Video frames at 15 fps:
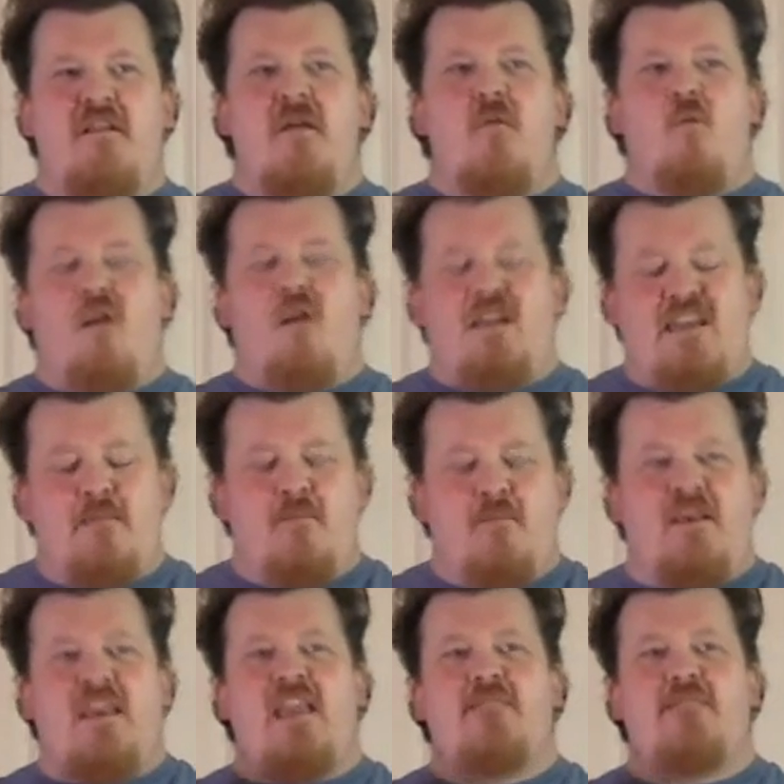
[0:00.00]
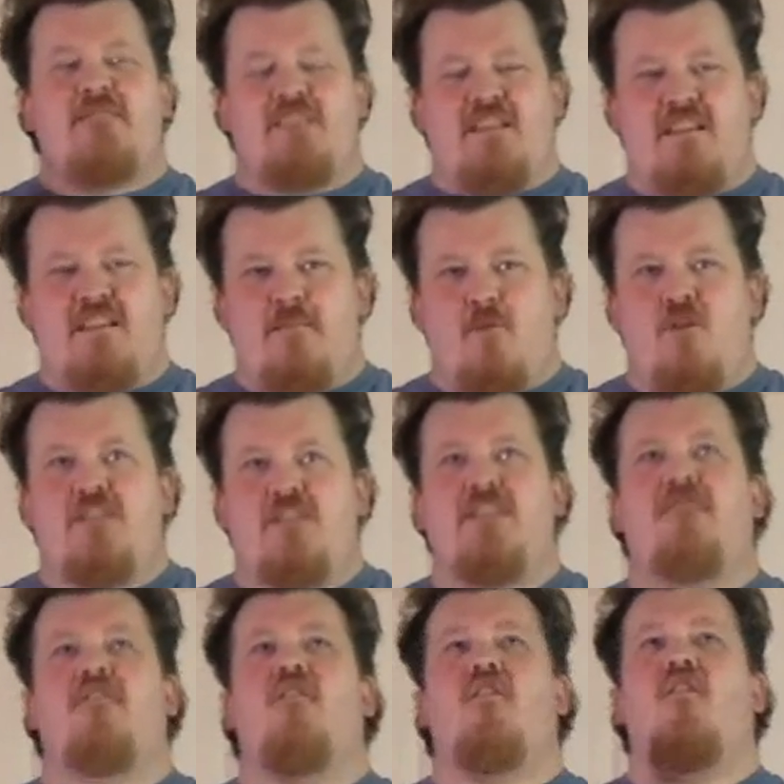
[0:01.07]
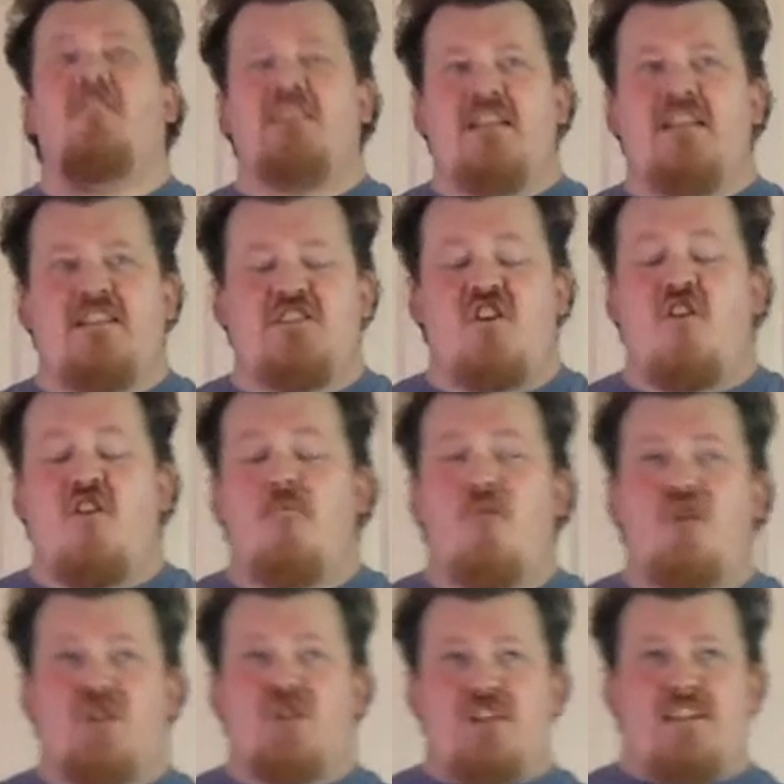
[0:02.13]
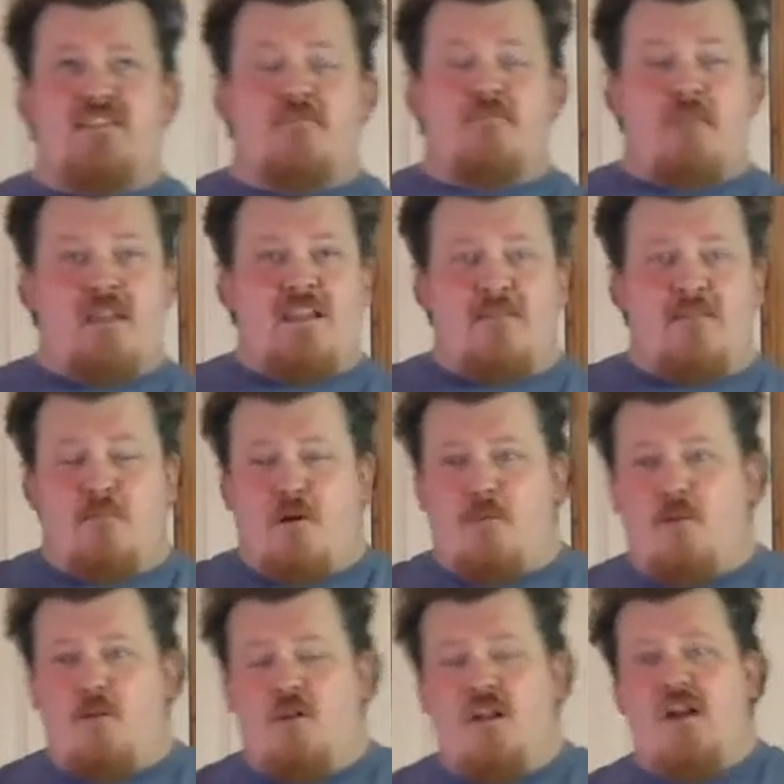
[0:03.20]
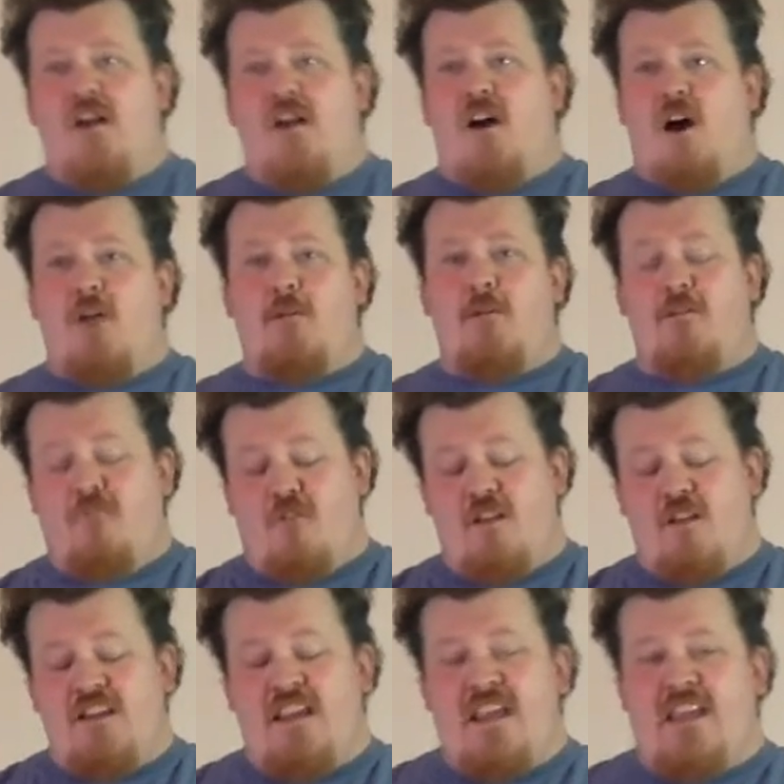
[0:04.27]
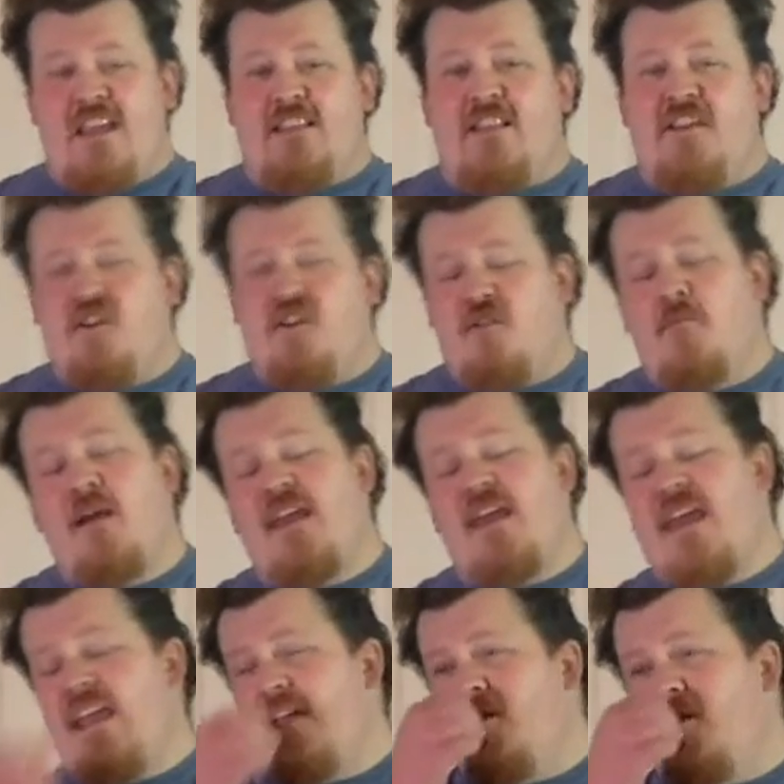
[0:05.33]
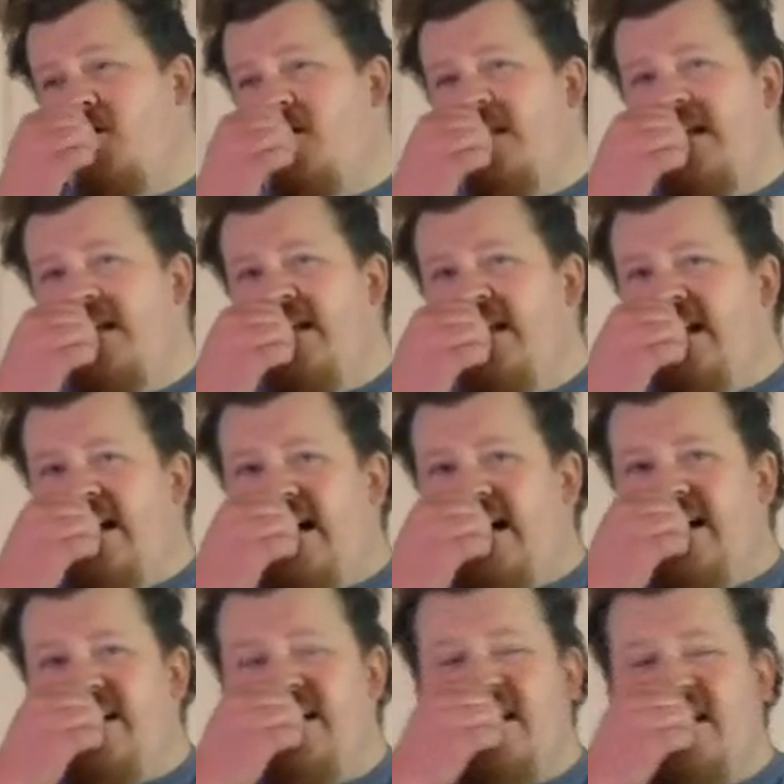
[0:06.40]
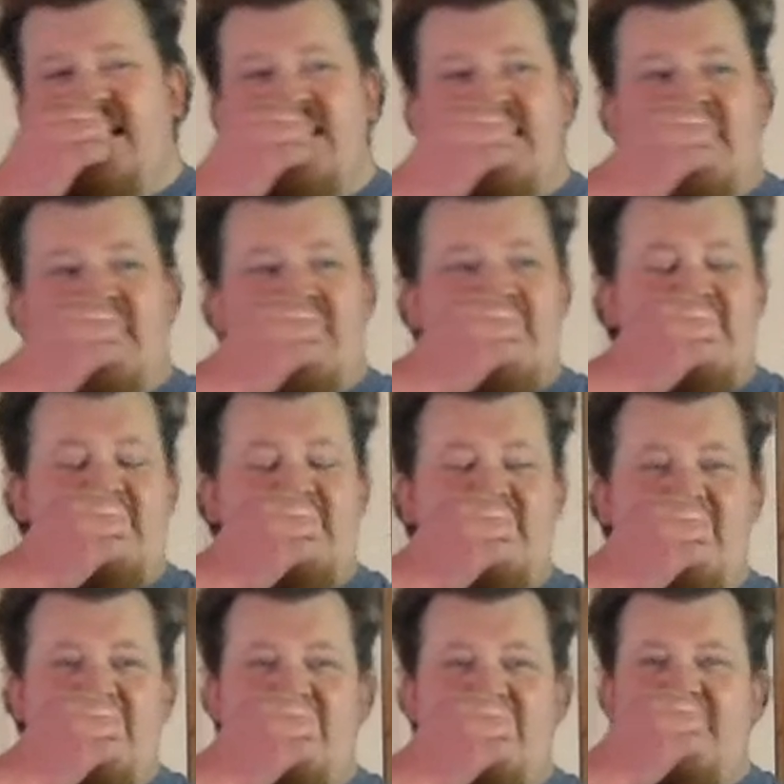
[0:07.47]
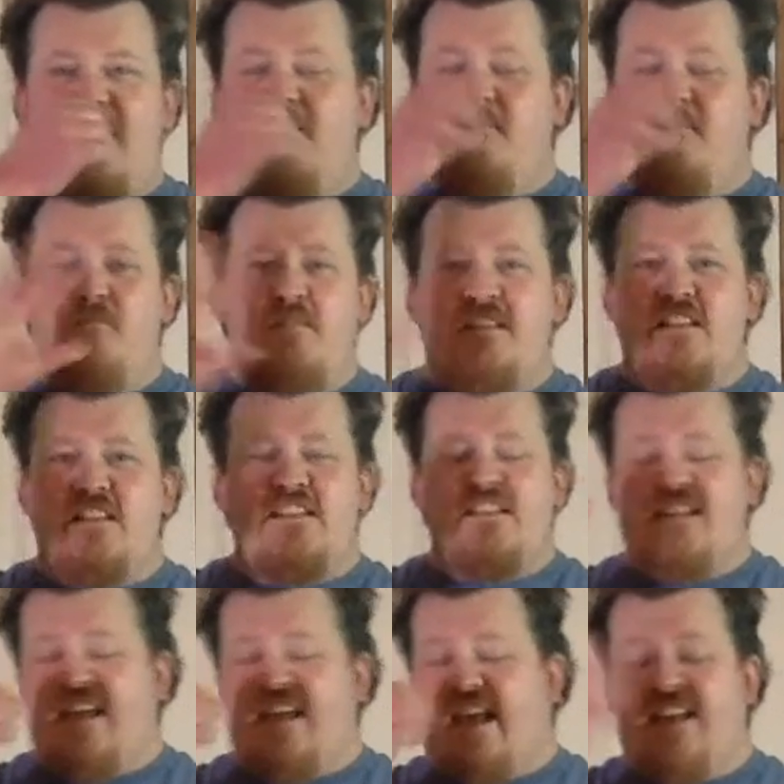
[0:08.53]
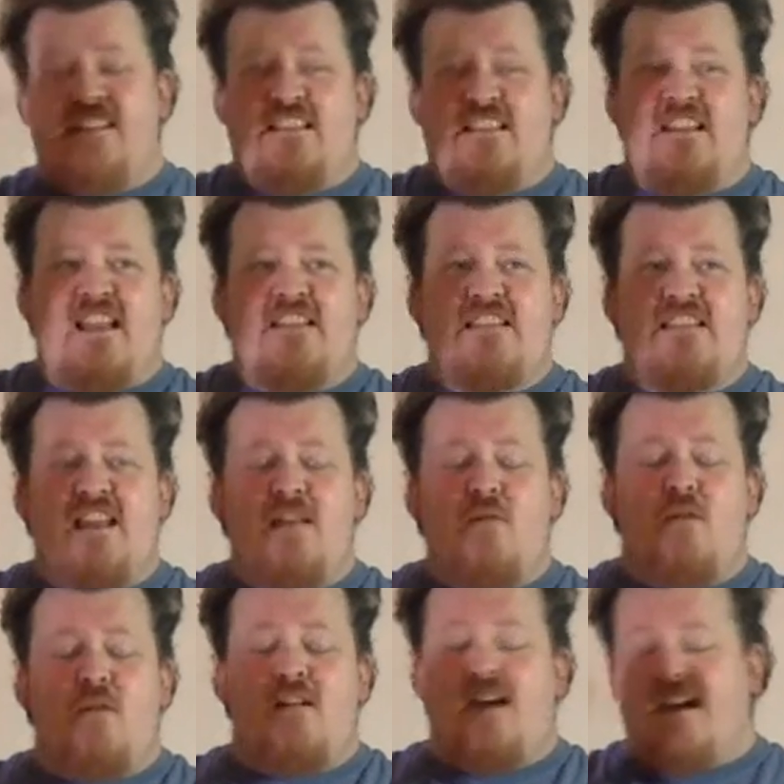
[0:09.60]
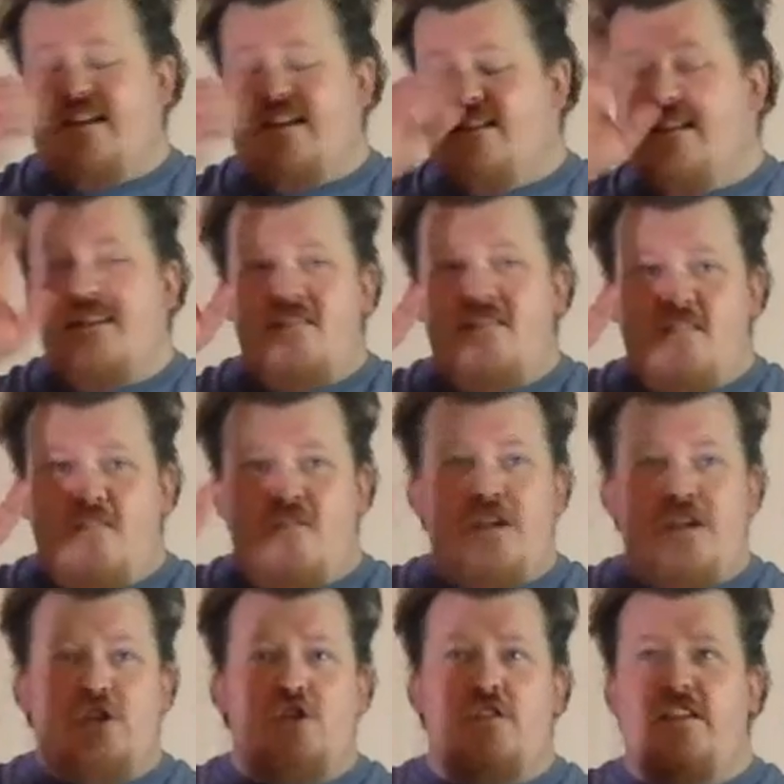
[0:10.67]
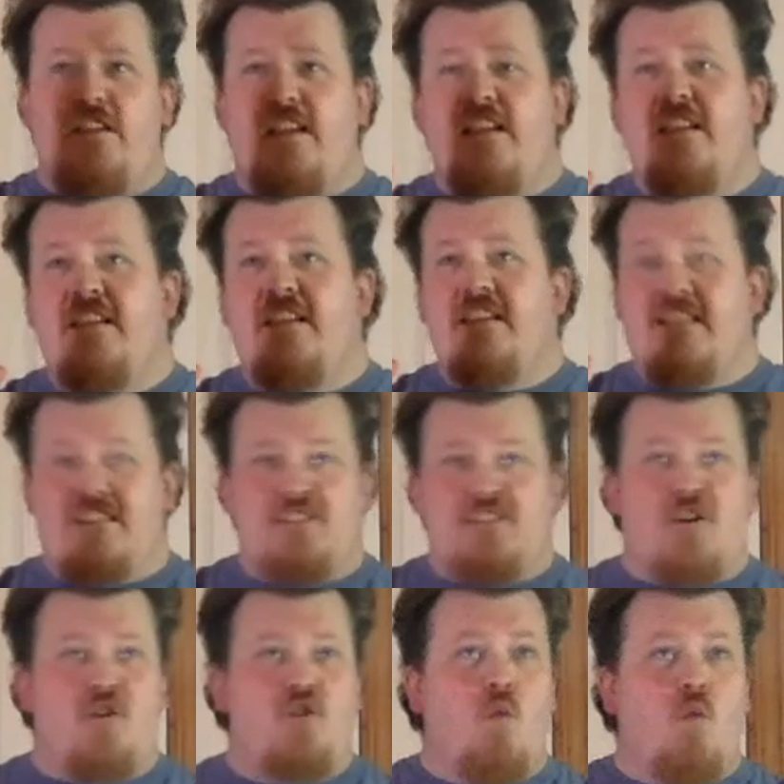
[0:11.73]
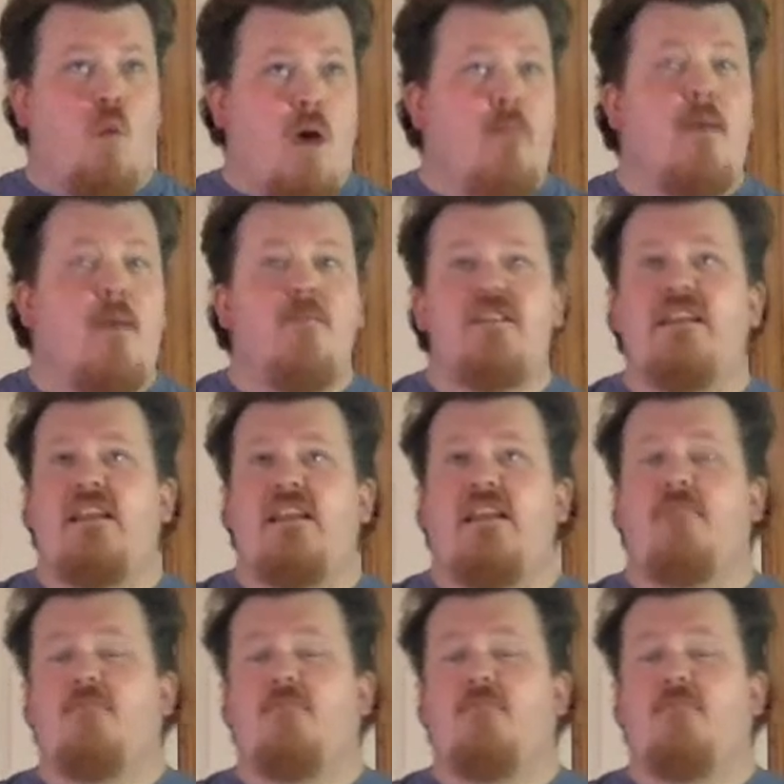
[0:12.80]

walking became slightly more difficult and I saw more shades of pink and purple on my foot and later my ankle, I didn't ask anyone. I did eventually consult WebMD.